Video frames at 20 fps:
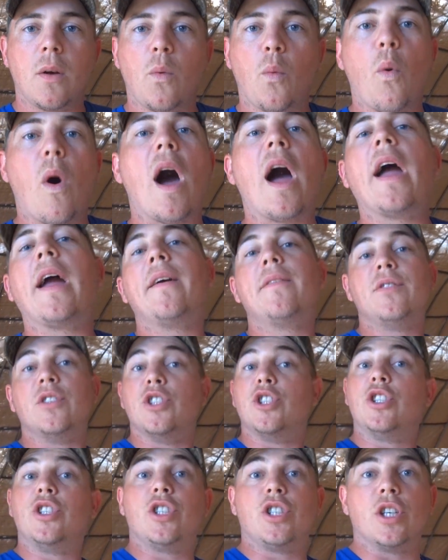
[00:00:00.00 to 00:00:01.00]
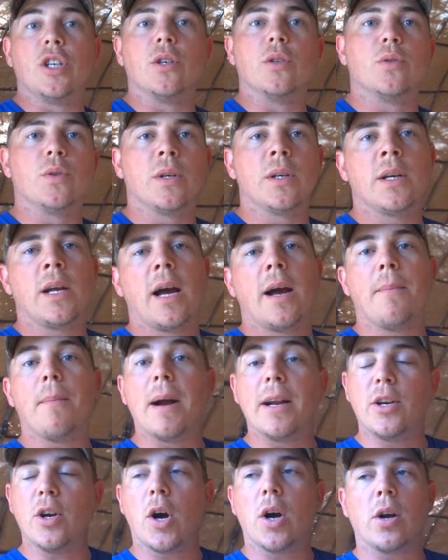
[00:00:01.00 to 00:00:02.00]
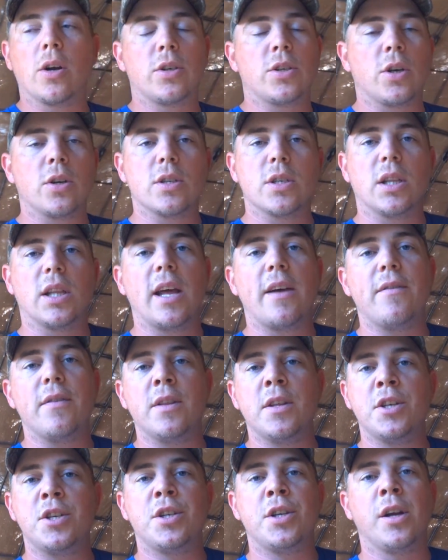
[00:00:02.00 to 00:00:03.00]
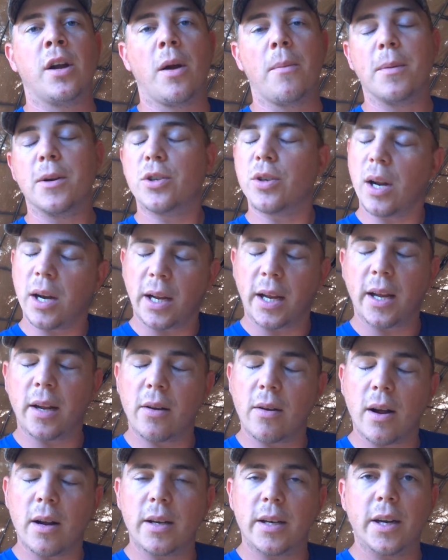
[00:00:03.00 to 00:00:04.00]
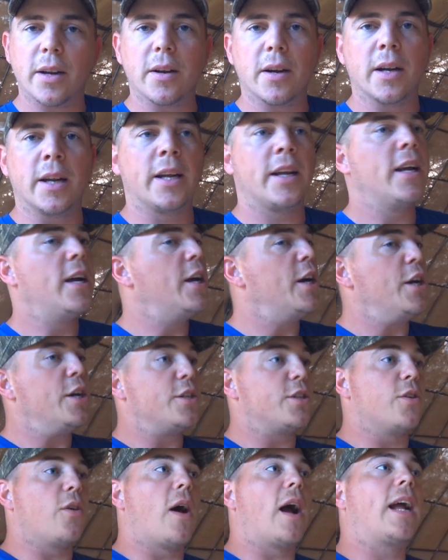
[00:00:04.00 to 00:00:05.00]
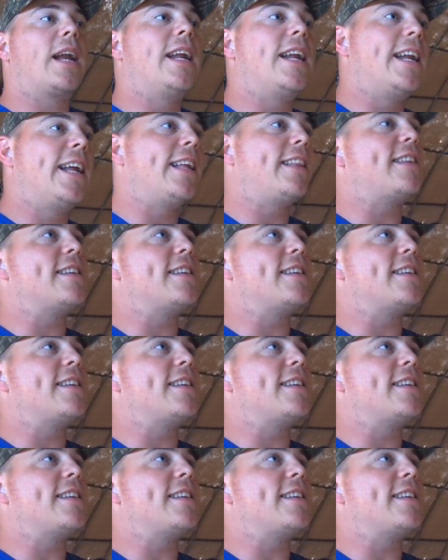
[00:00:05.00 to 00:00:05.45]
wives and children. My daughter turns 11 this year. I'm gonna try to get her out deer hunting, so I need to get